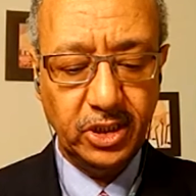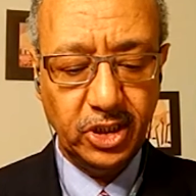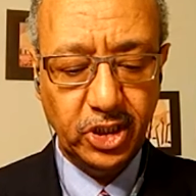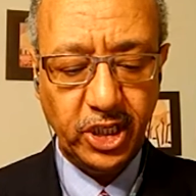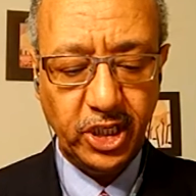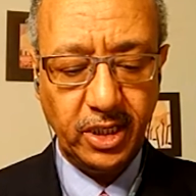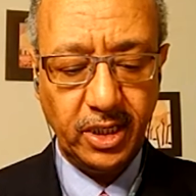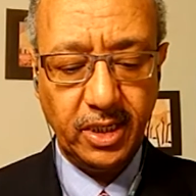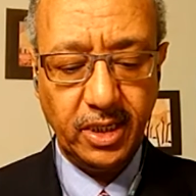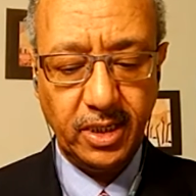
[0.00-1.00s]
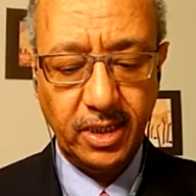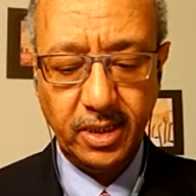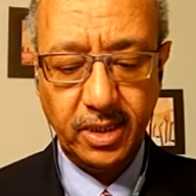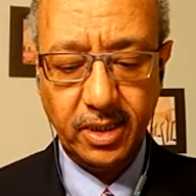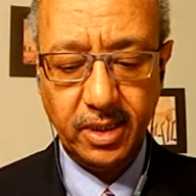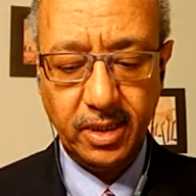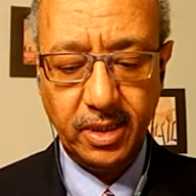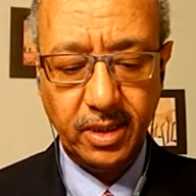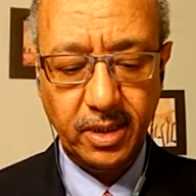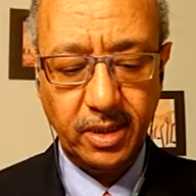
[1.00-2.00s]
G. I
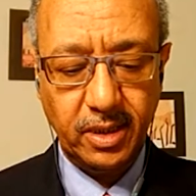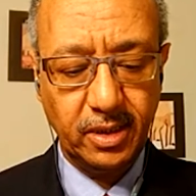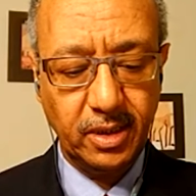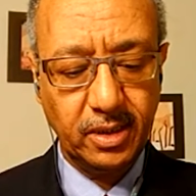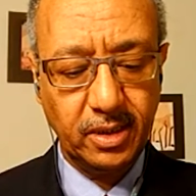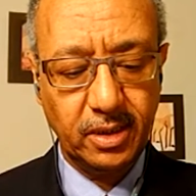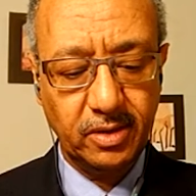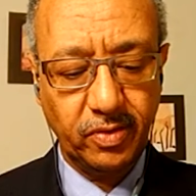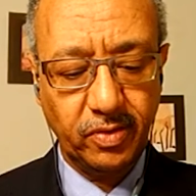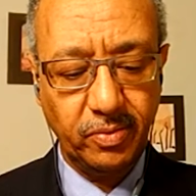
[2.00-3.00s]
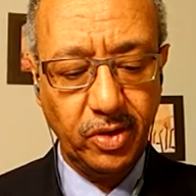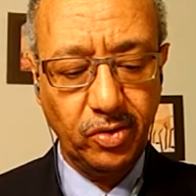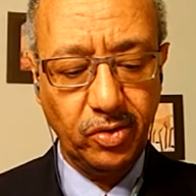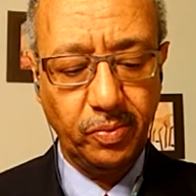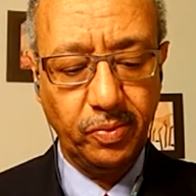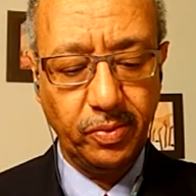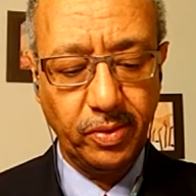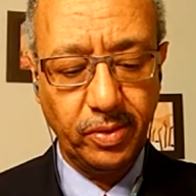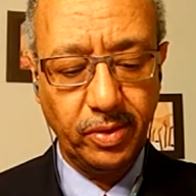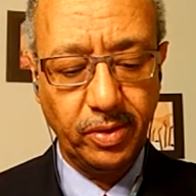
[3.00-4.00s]
think that is from Europe.
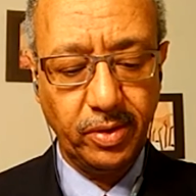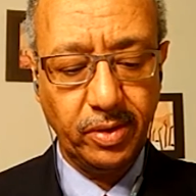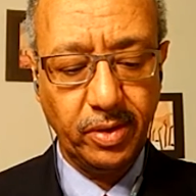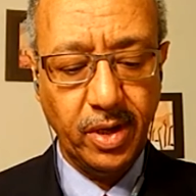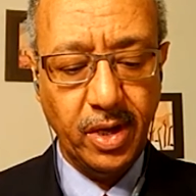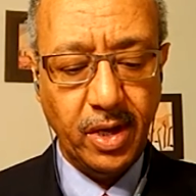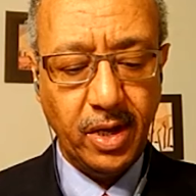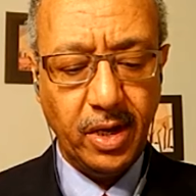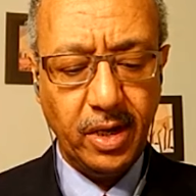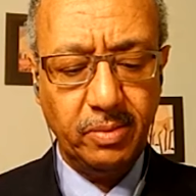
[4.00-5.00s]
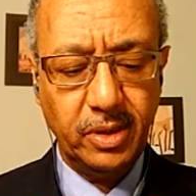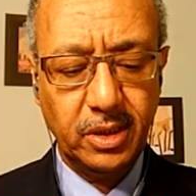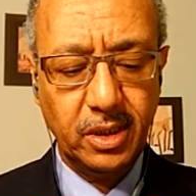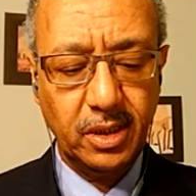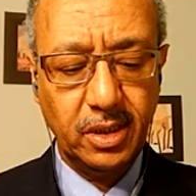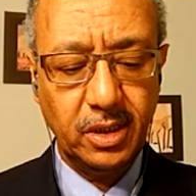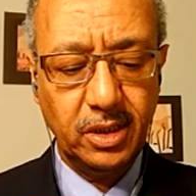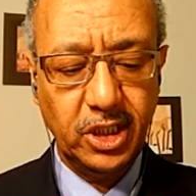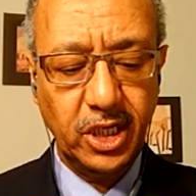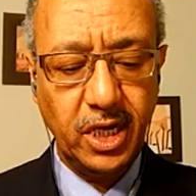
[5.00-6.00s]
And Mr.
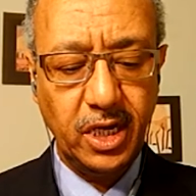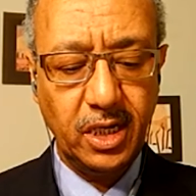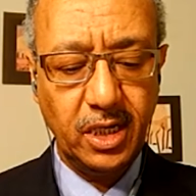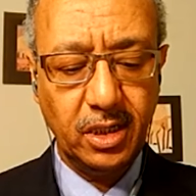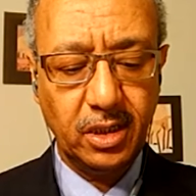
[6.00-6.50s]
J.